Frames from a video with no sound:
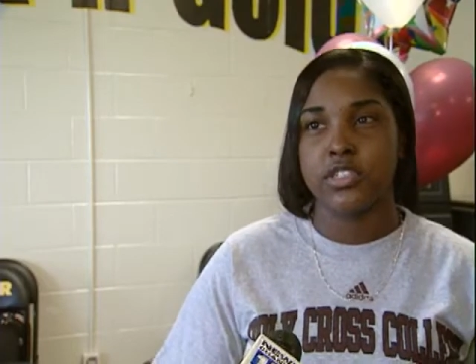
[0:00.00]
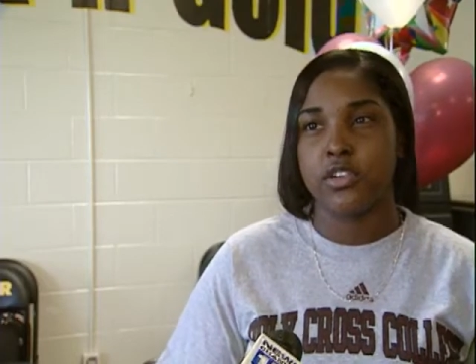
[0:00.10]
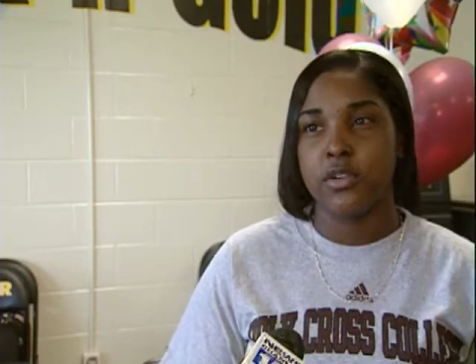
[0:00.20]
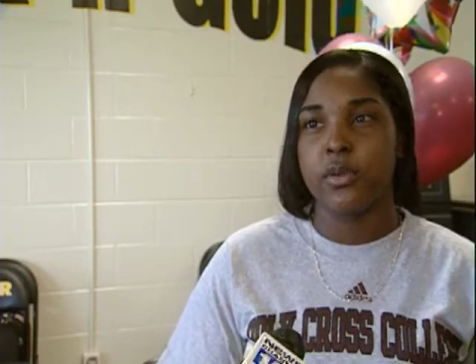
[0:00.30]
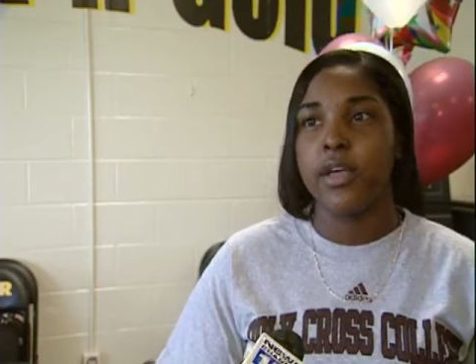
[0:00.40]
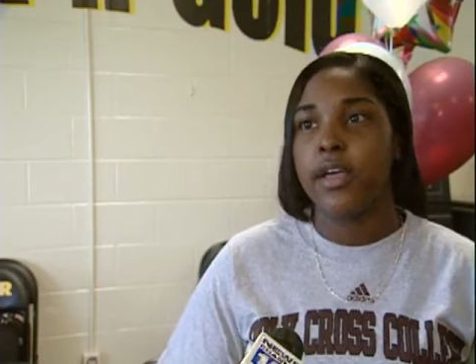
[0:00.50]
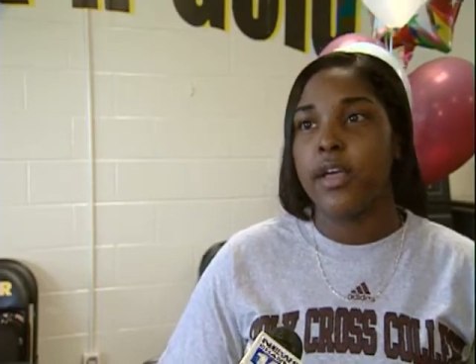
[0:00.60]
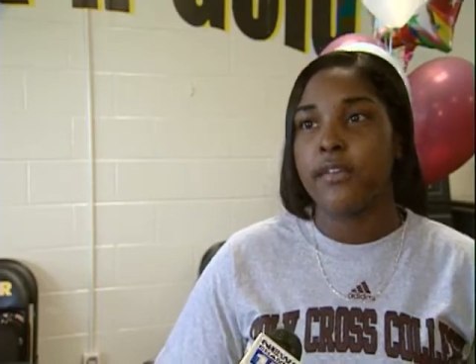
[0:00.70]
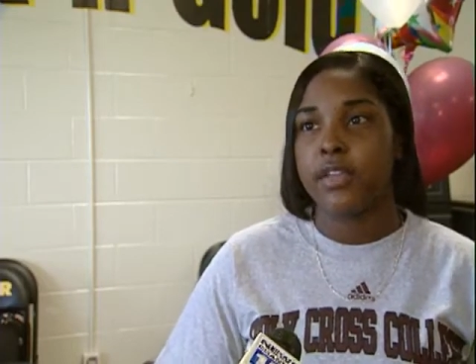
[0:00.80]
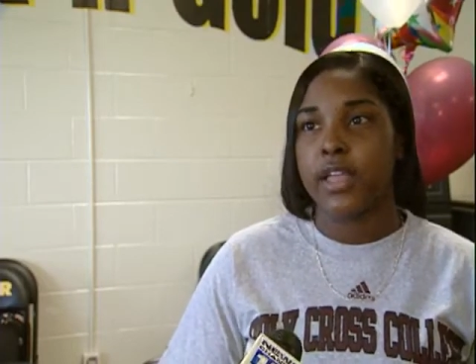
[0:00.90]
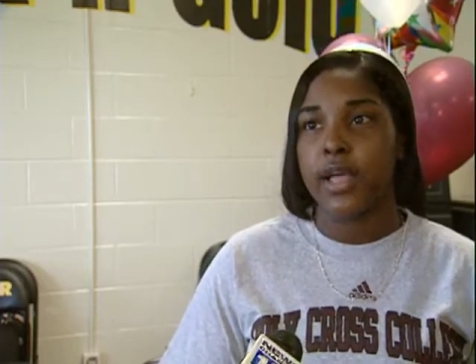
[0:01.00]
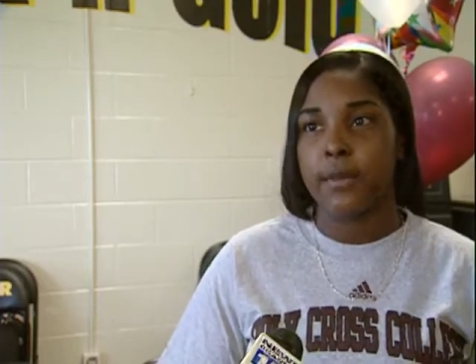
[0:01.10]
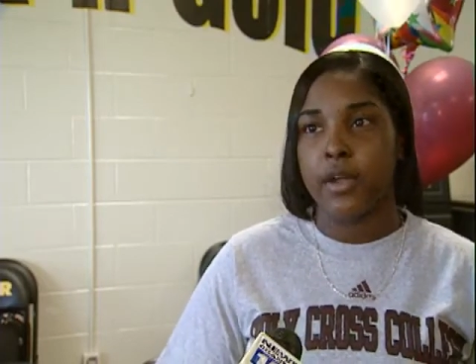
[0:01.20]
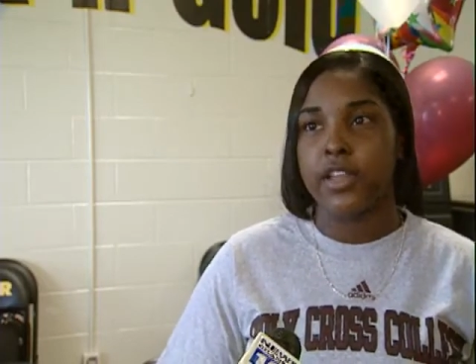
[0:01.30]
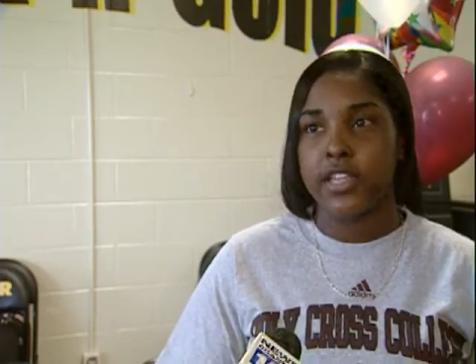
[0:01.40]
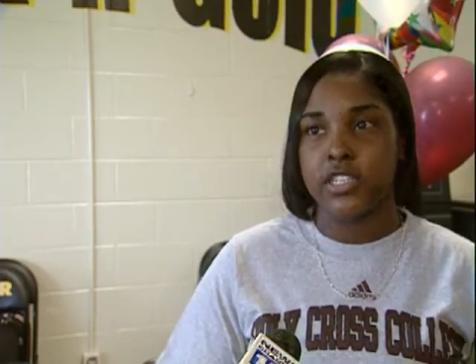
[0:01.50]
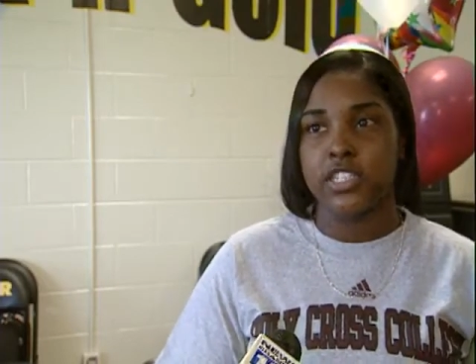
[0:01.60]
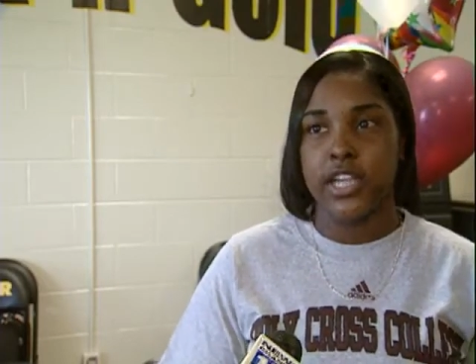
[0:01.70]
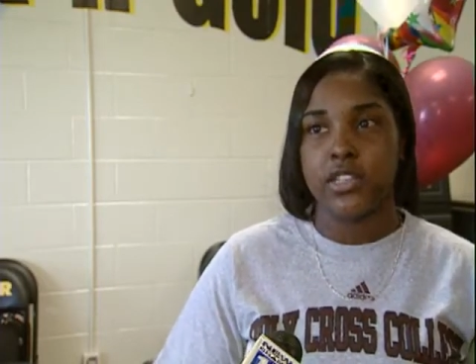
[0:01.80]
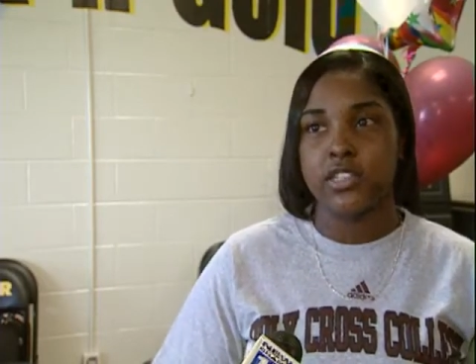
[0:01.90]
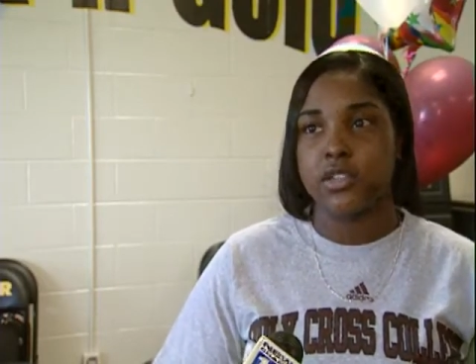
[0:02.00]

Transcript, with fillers: so I feel like I'm already getting challenged.